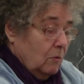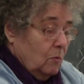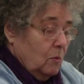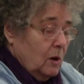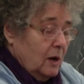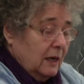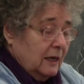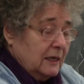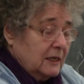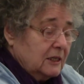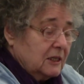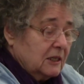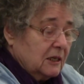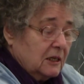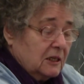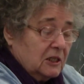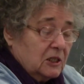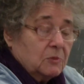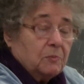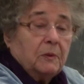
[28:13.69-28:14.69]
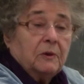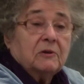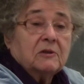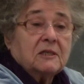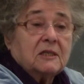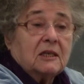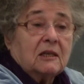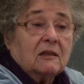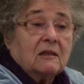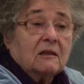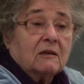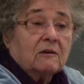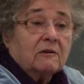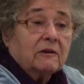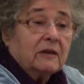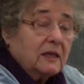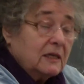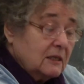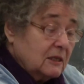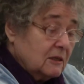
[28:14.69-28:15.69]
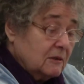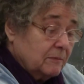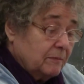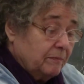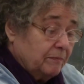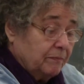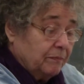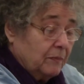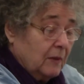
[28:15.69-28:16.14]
One is conspiracy theories,